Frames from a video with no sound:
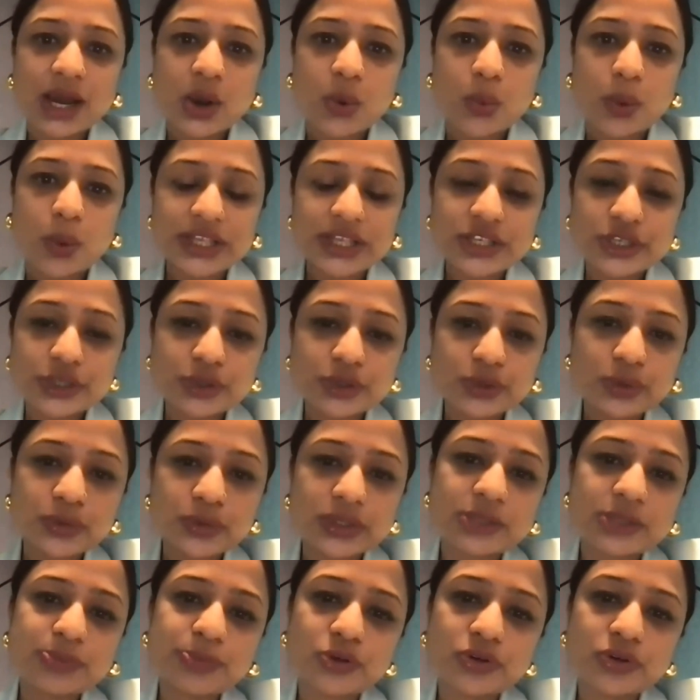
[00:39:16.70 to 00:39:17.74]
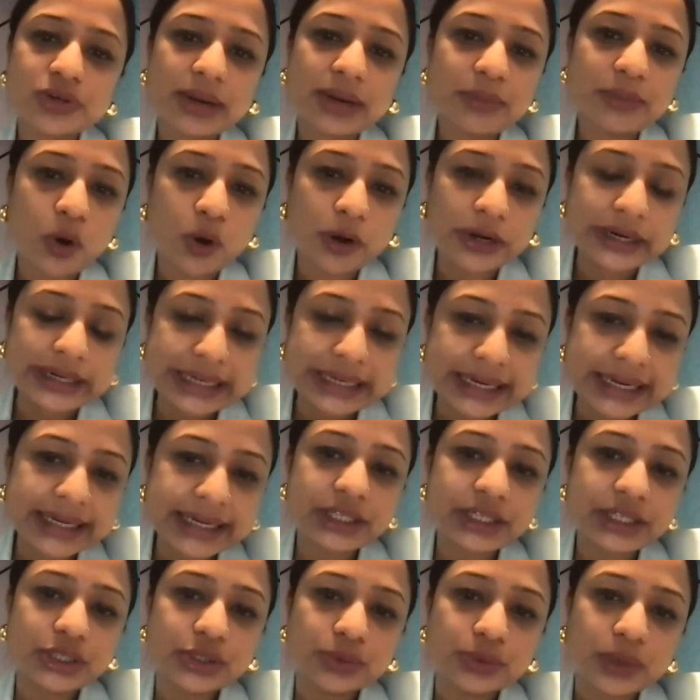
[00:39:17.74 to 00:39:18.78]
Once you do this program
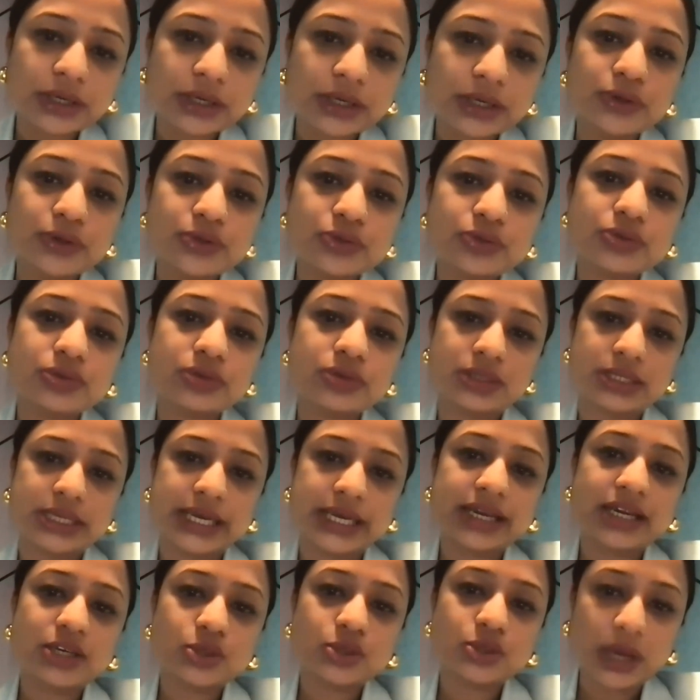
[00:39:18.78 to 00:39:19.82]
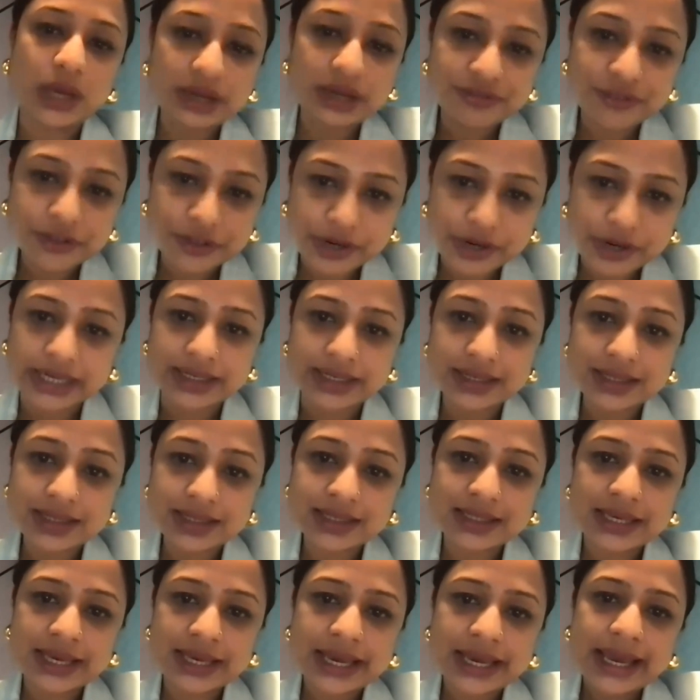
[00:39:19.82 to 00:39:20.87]
online, you are going to take 12
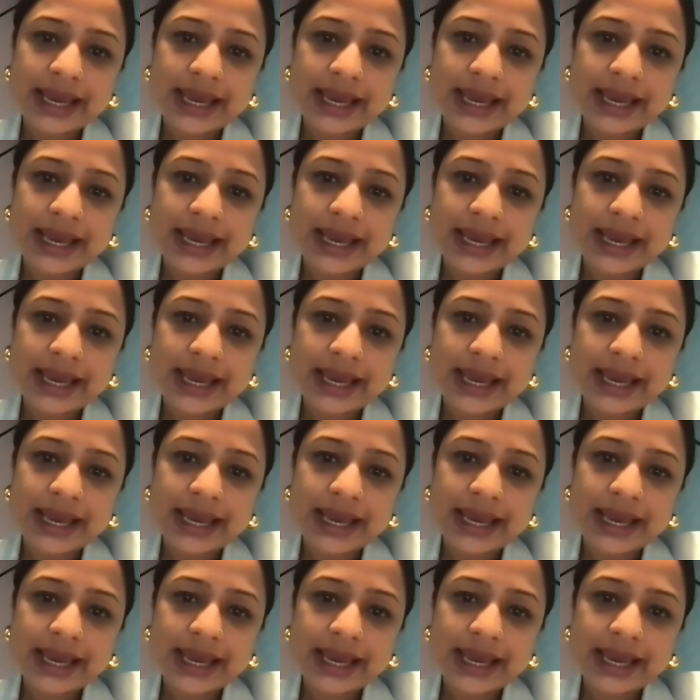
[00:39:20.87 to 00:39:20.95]
credits.